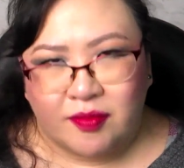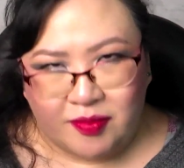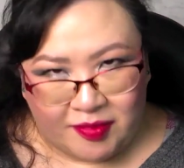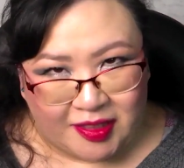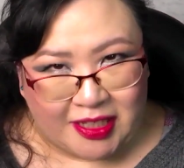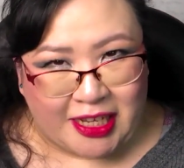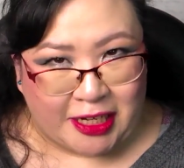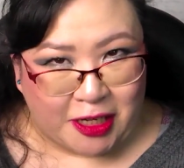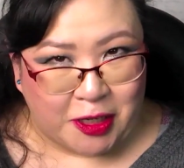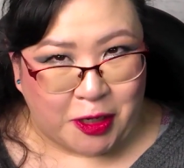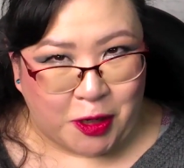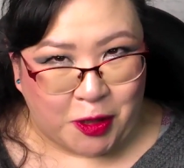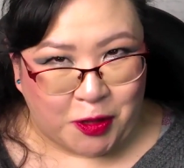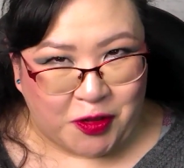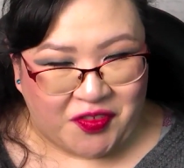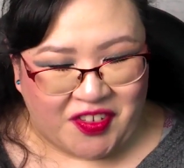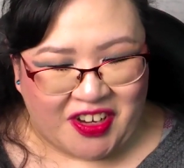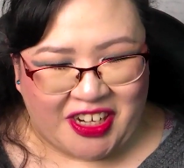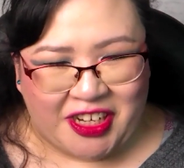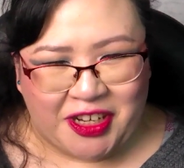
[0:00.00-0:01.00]
in another
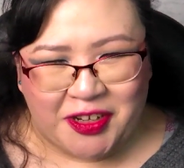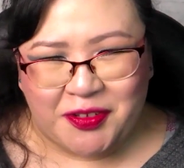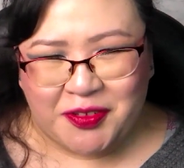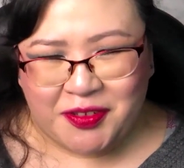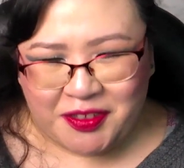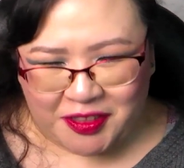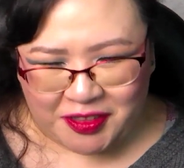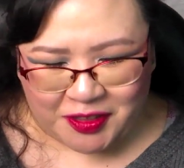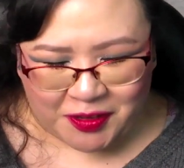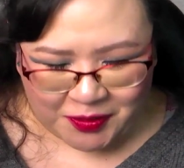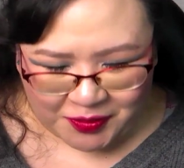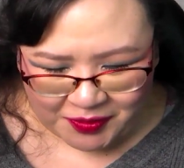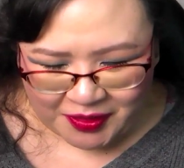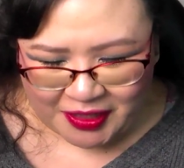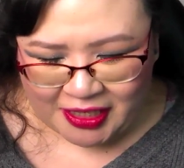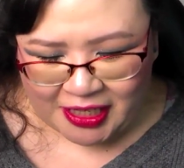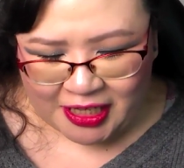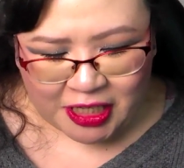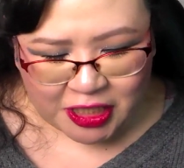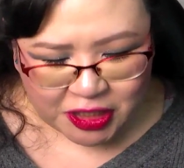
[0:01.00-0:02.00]
video. So
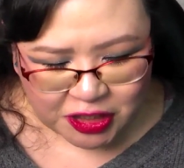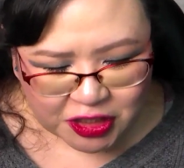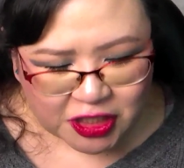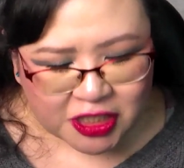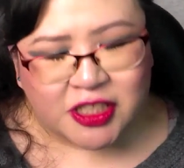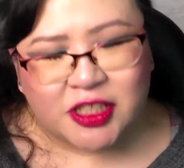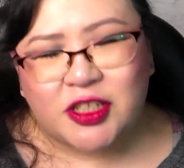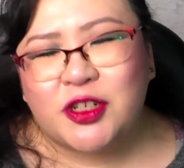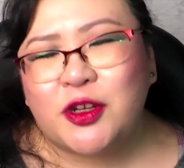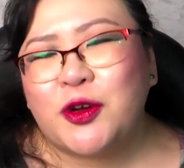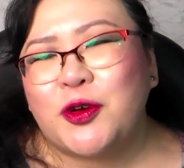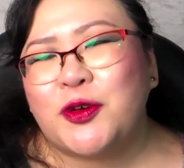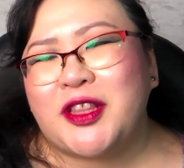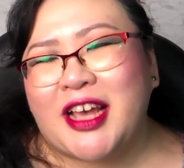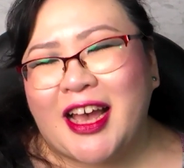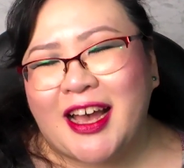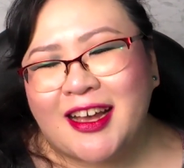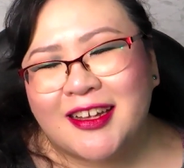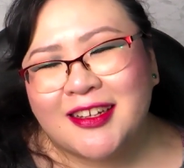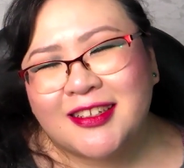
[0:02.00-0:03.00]
just know
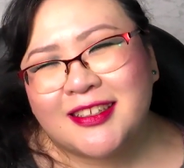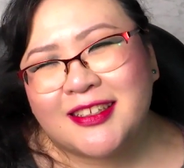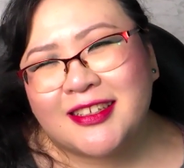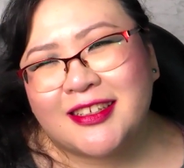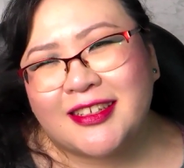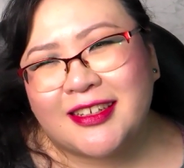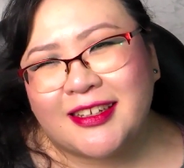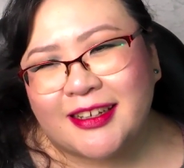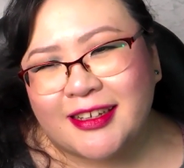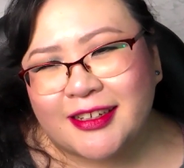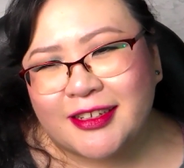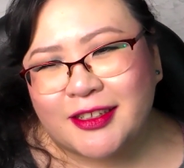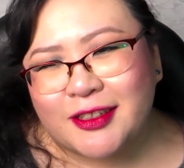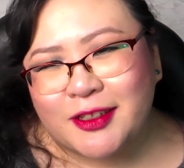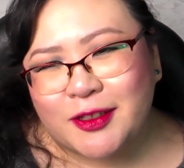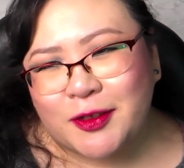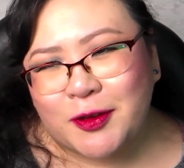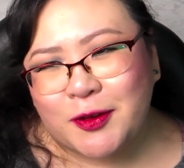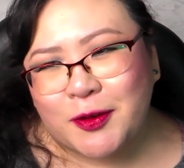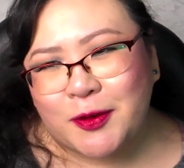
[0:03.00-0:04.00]
that. And
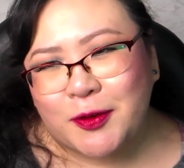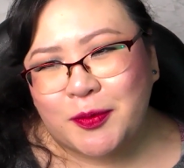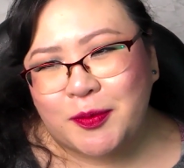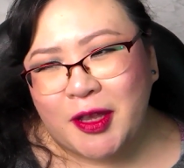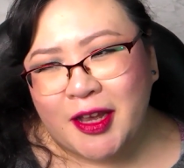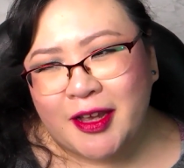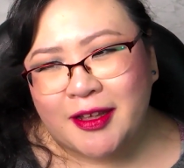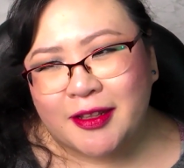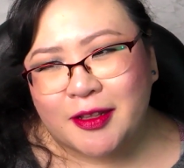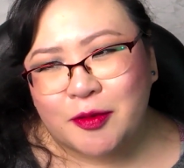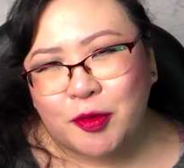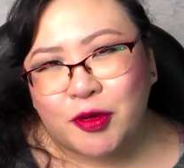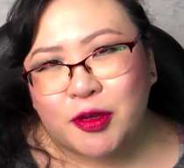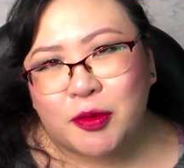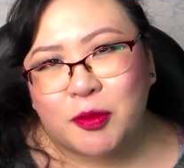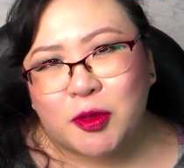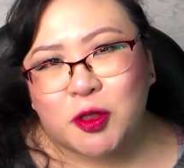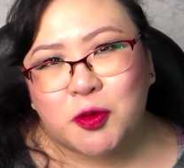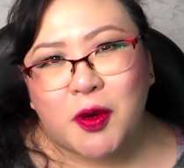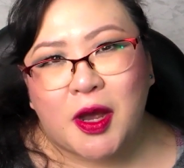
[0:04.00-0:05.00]
so, yeah, that pretty
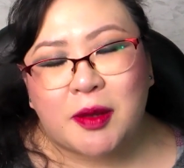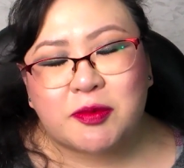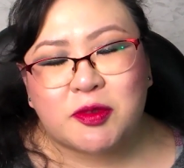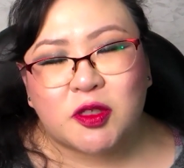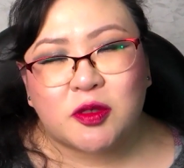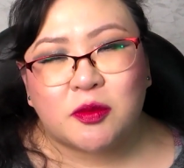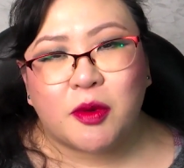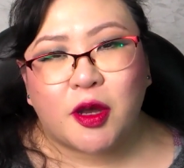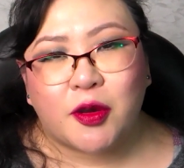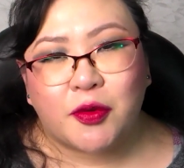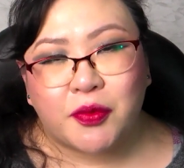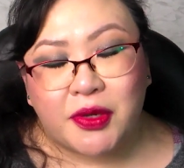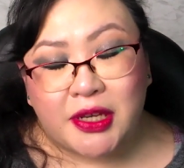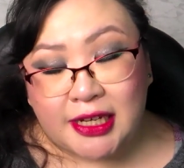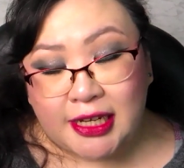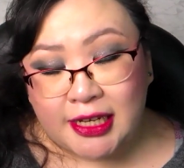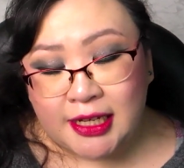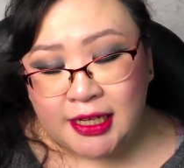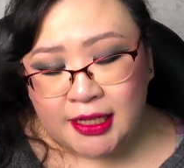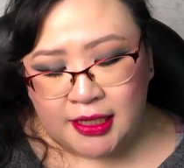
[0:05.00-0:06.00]
much wraps up my
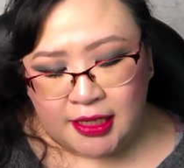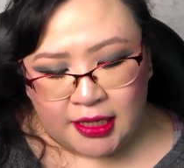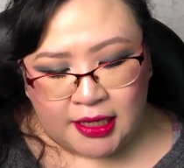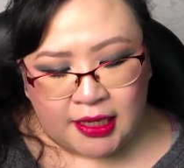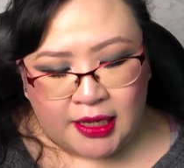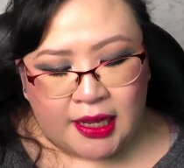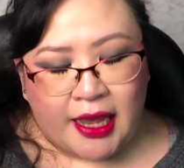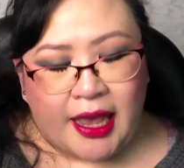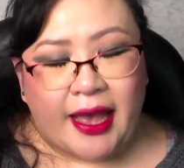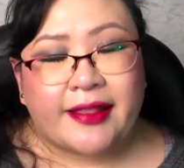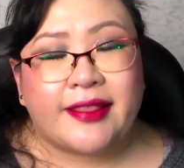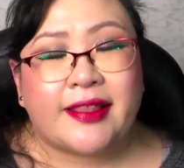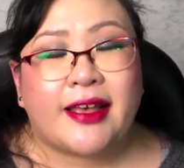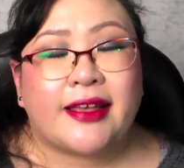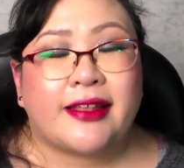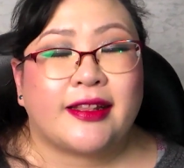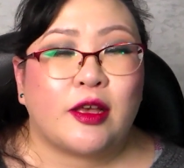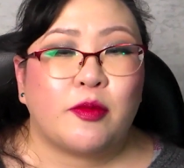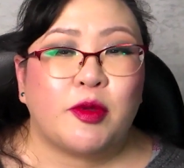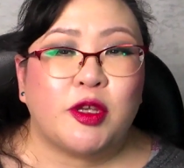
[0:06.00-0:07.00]
reading. And then
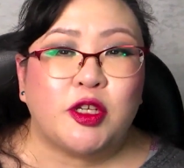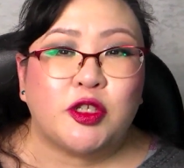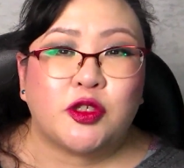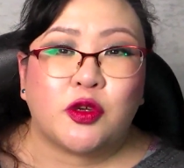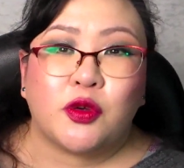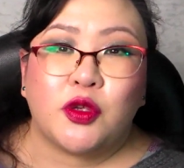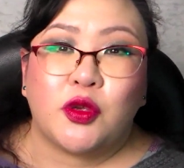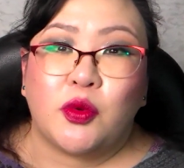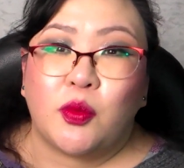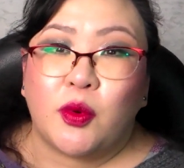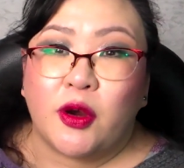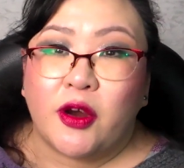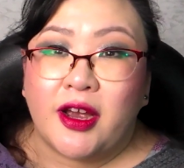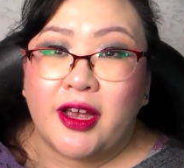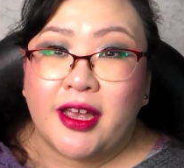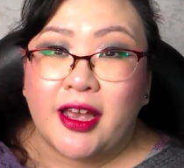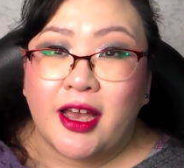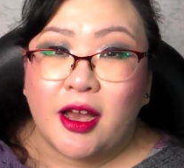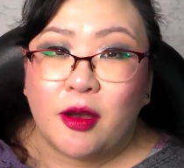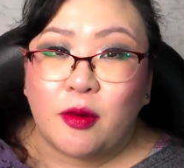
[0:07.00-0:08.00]
let me show you where I
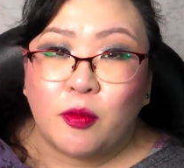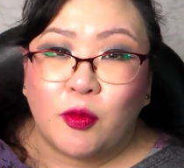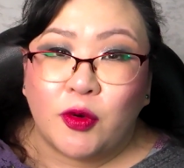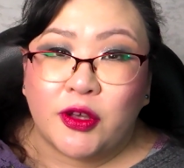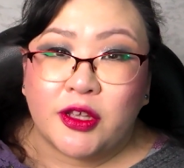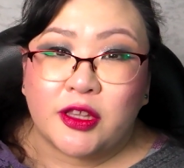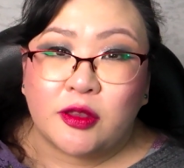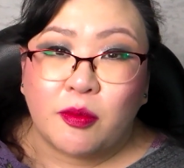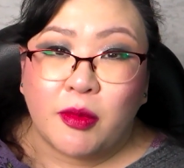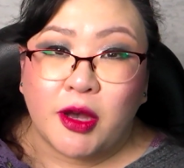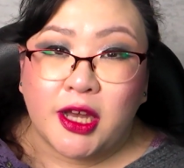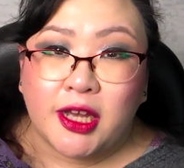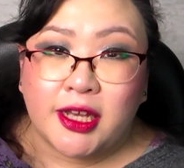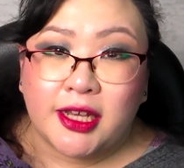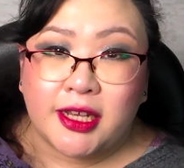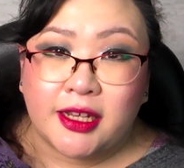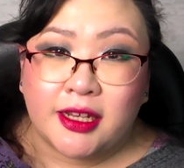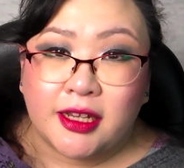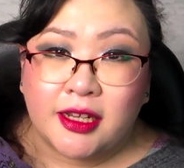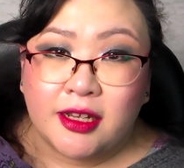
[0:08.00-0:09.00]
am with
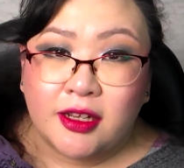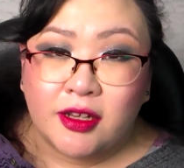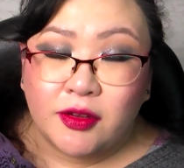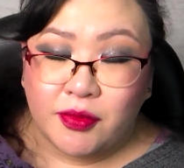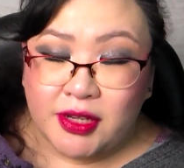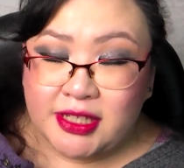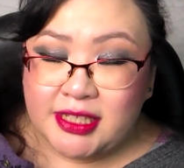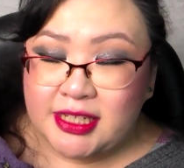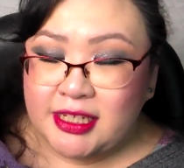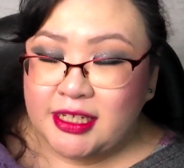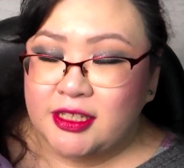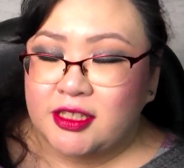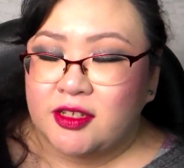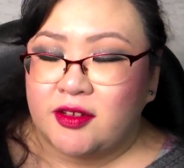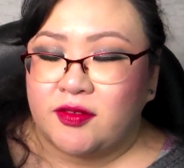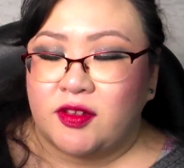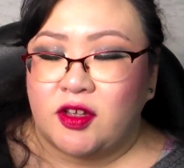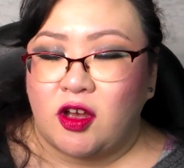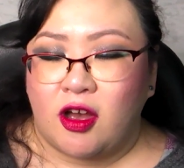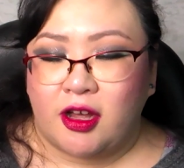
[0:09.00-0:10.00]
my Residents of
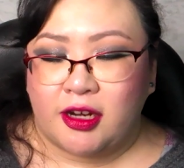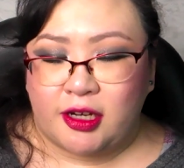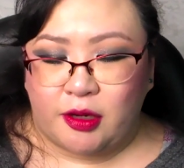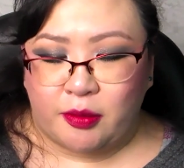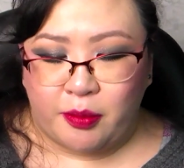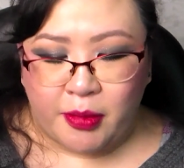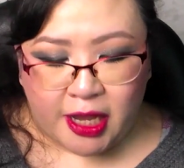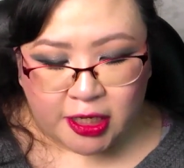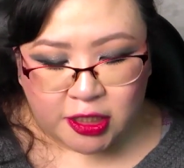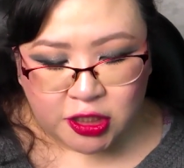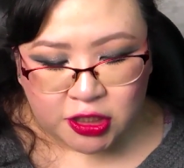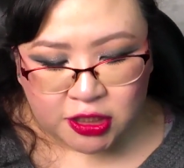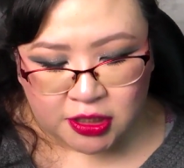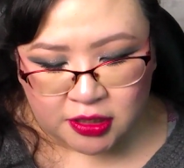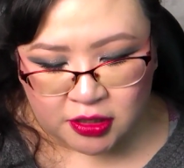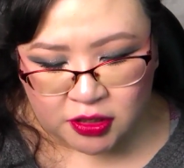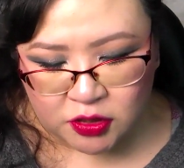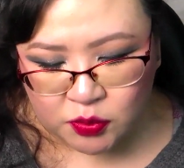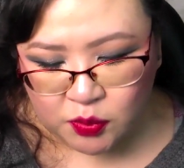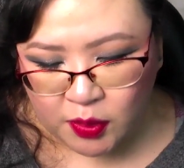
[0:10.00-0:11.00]
the Haunted Mansion
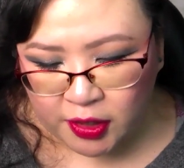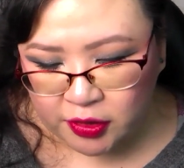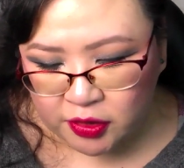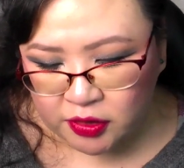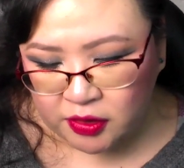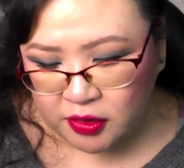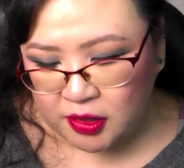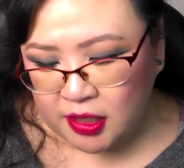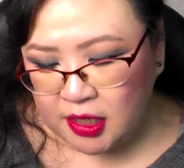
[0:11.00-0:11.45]
sweater.